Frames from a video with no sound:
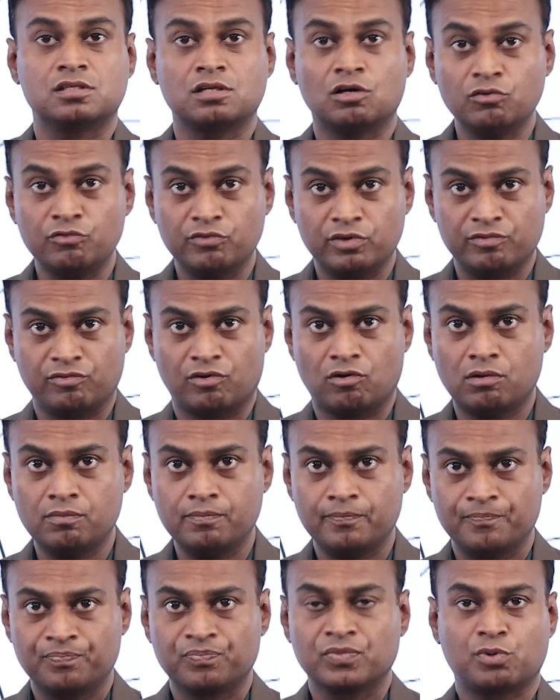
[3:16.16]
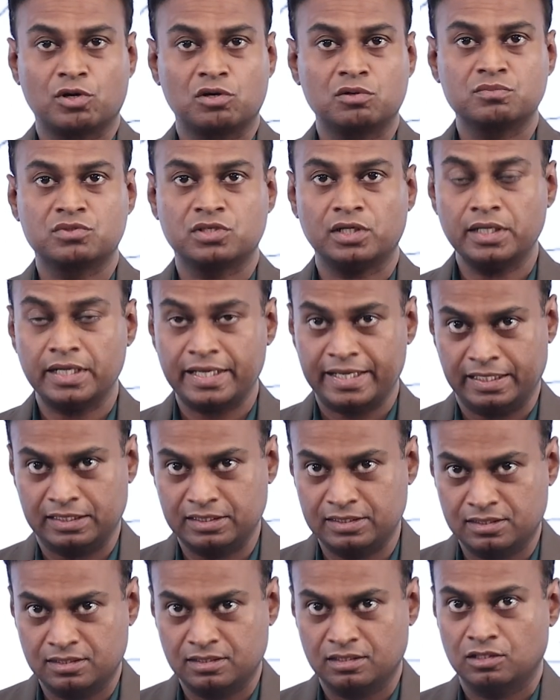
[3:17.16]
is how we form sperms and
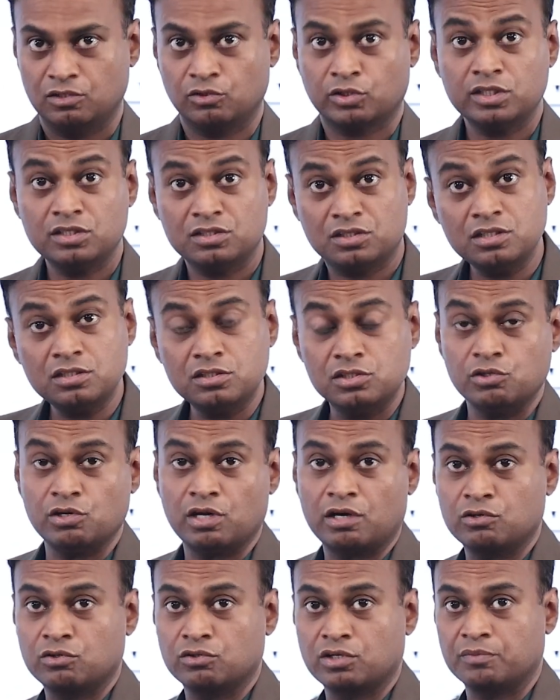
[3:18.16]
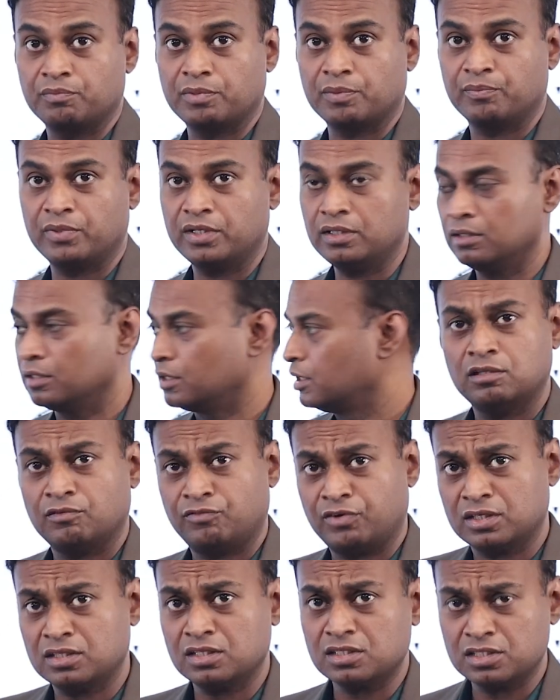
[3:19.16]
eggs. Okay, this you have to remember. In
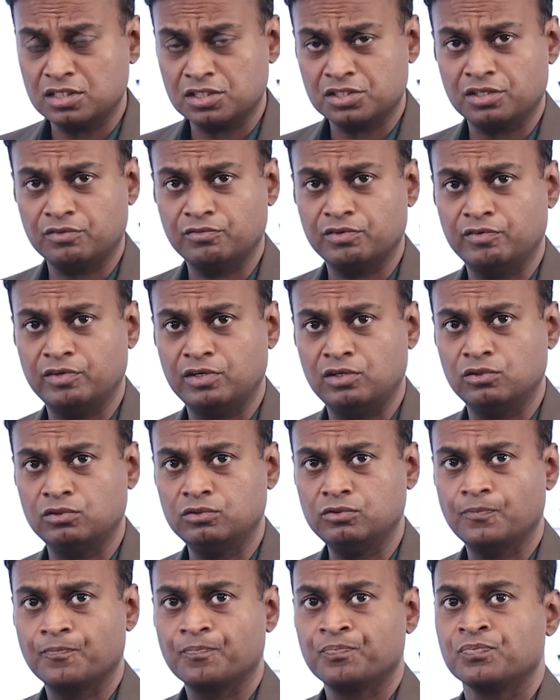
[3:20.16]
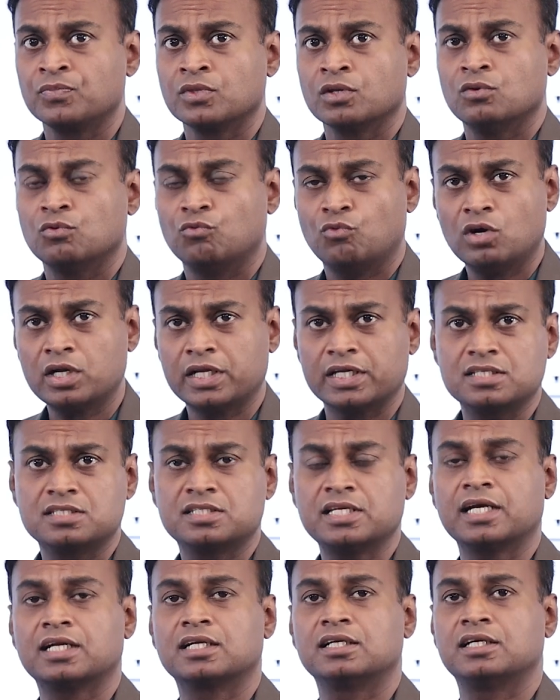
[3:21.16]
the further session we will know what
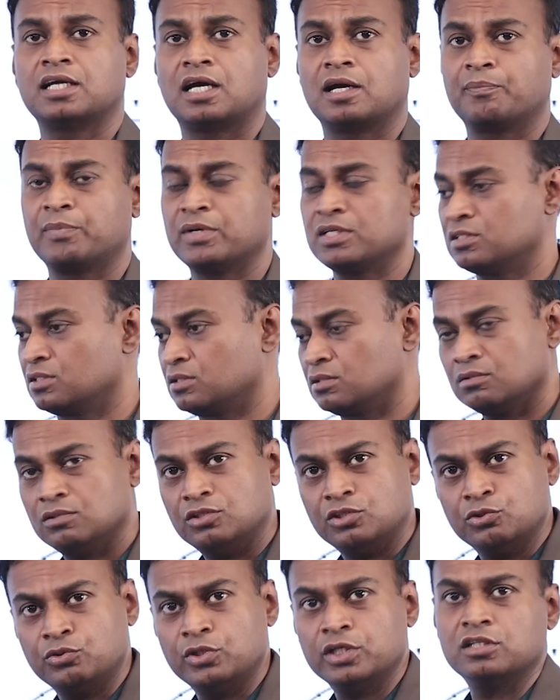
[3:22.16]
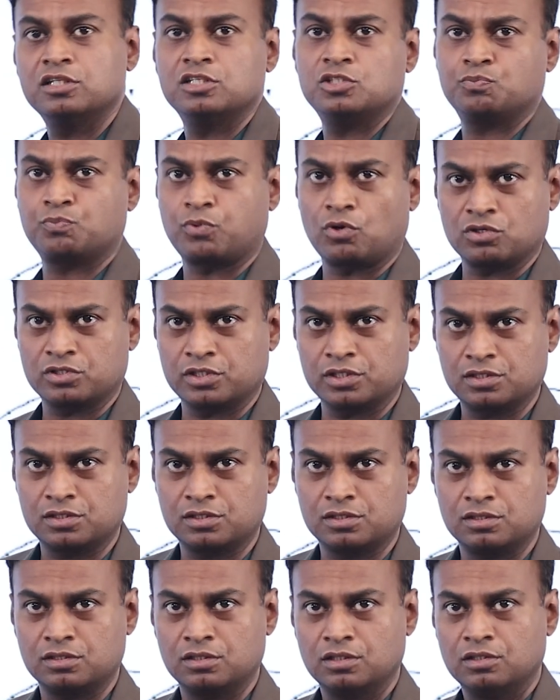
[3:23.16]
exactly happens during this
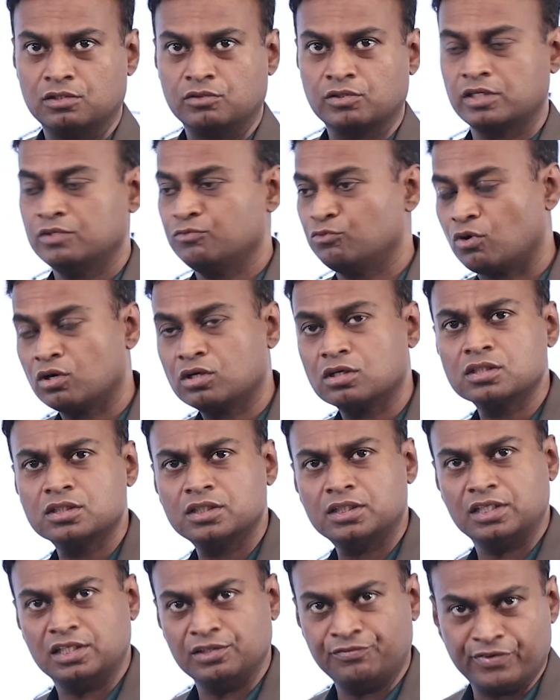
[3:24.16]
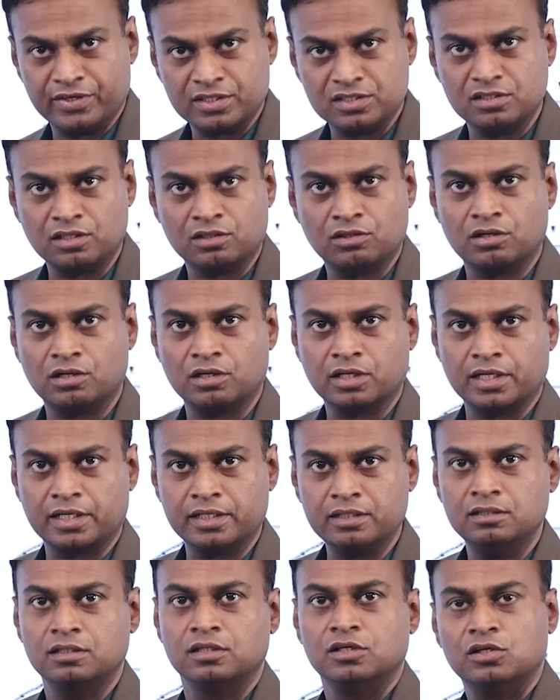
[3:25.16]
process. Okay, what are the defects that are
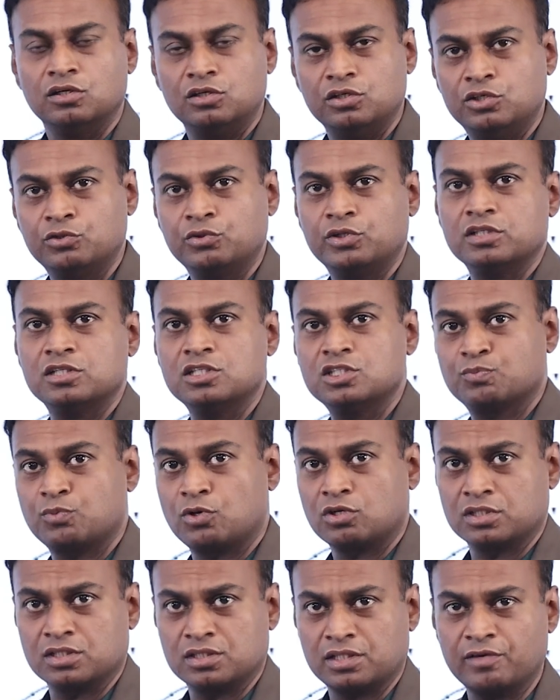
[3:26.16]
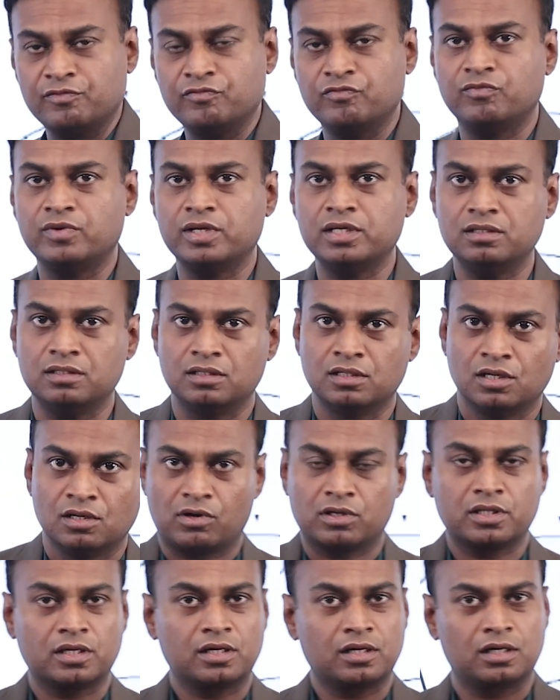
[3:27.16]
occurring during this process? Every
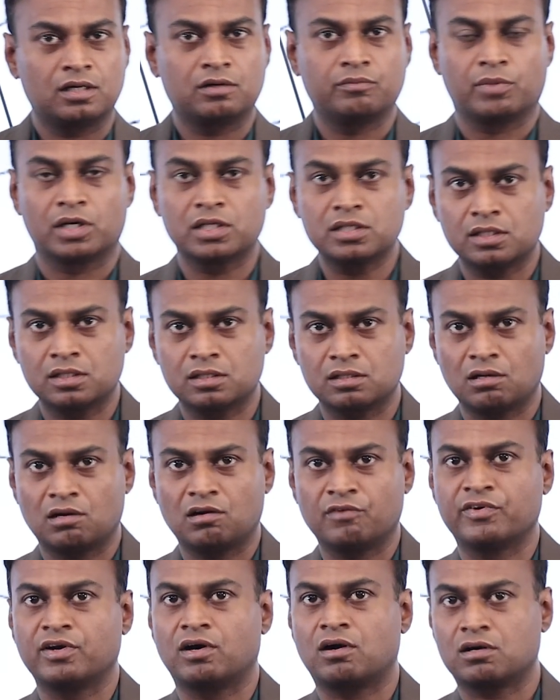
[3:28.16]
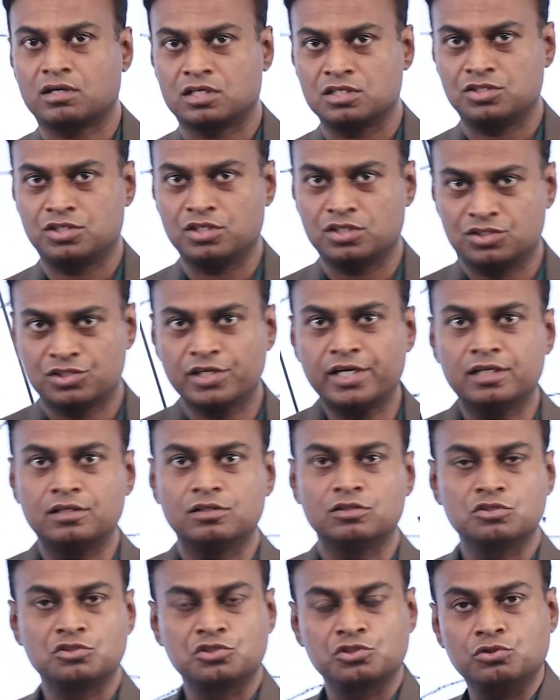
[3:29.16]
father and mother of an autistic
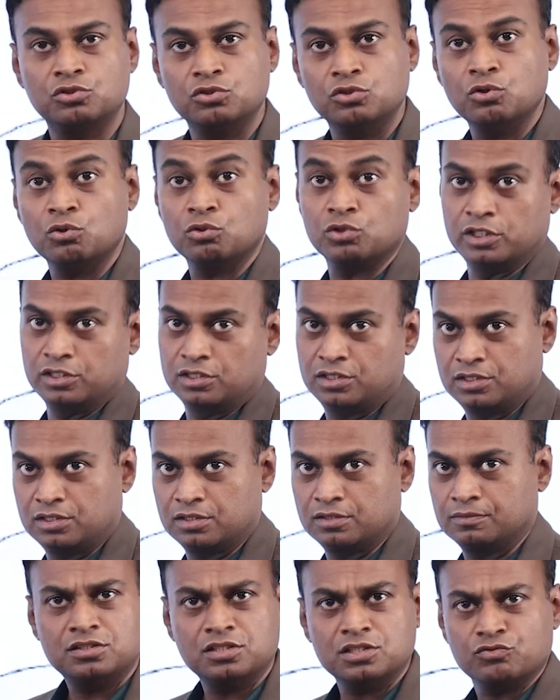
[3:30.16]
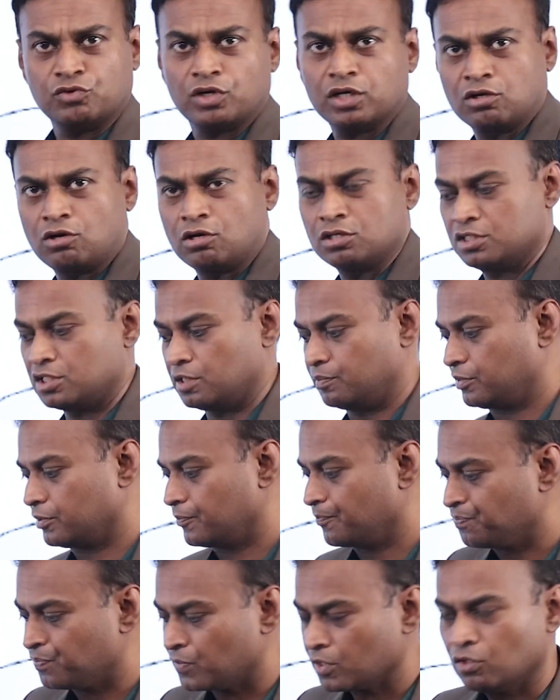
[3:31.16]
child should know this. This is one concept.
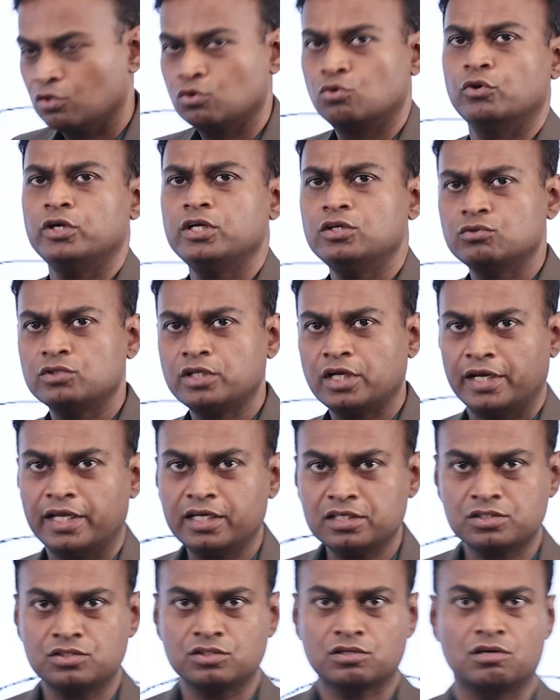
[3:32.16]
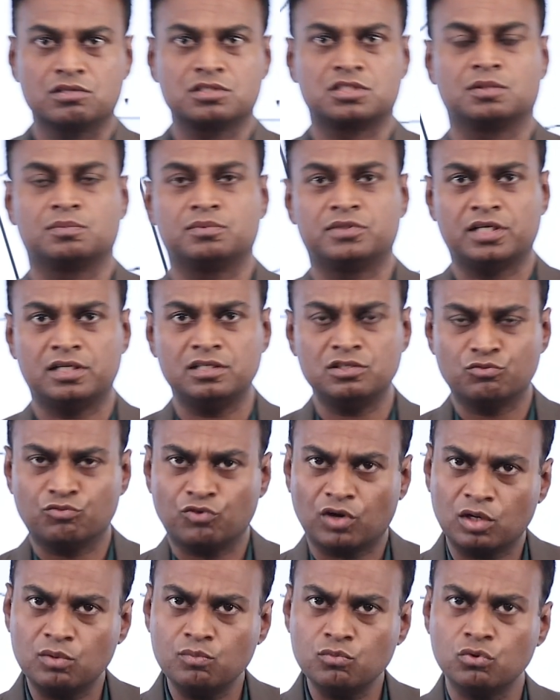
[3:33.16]
Going to the next concept, there is
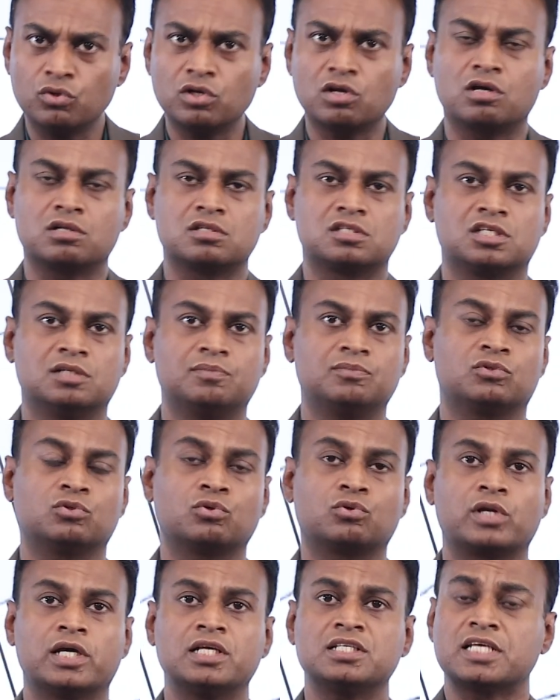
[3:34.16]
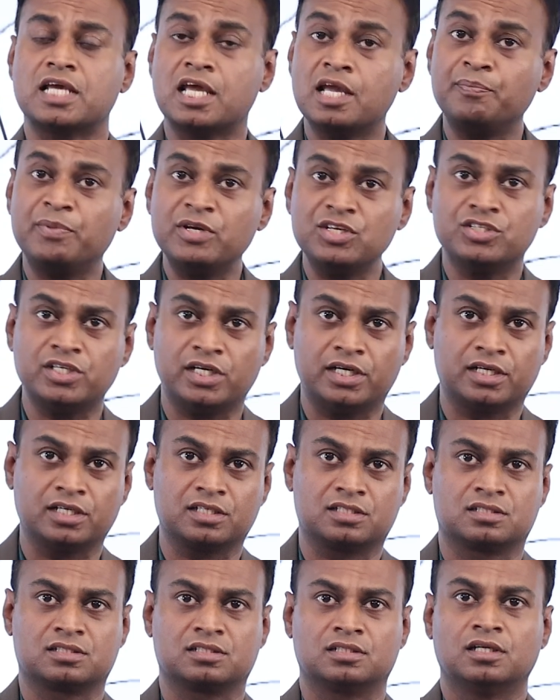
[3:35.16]
one more concept known as
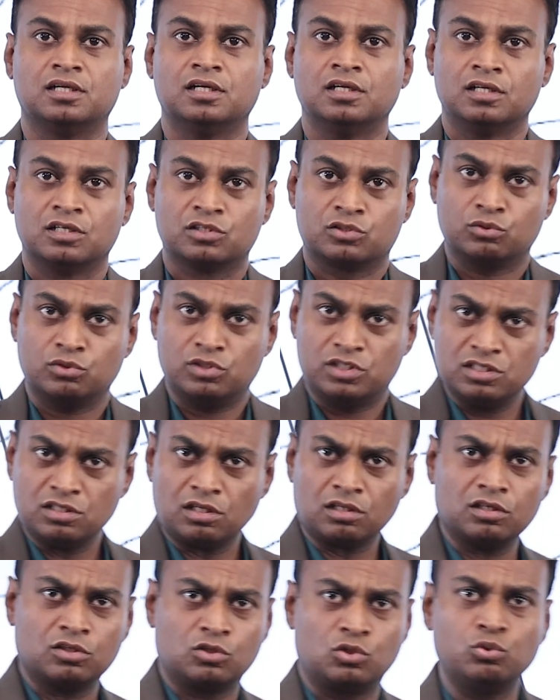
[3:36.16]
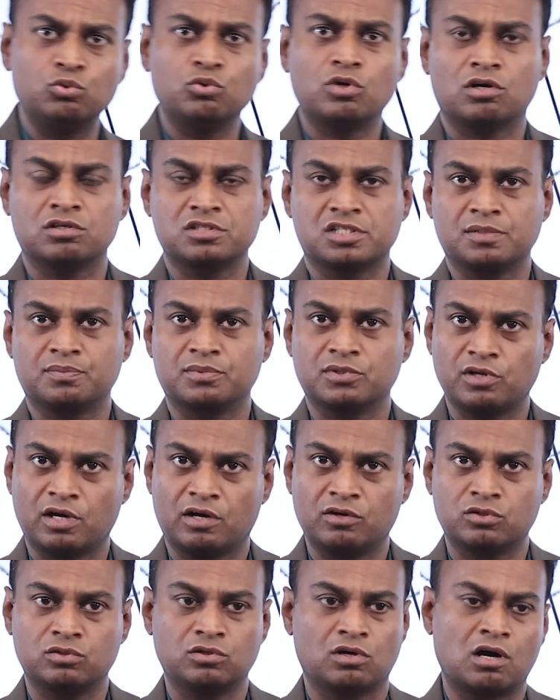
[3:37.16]
epigenetics. So these are the two concepts you
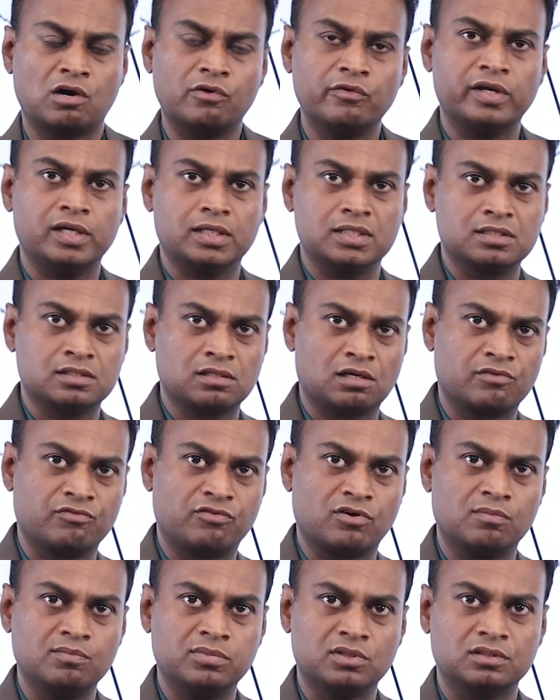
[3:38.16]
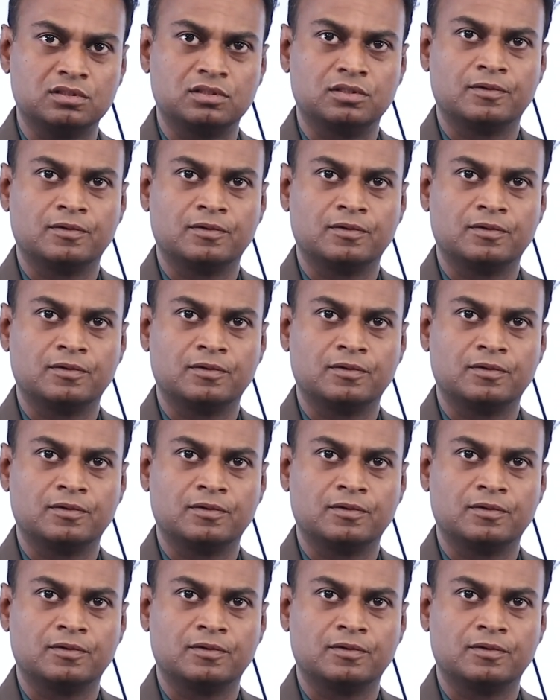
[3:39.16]
have to know: how eggs are formed,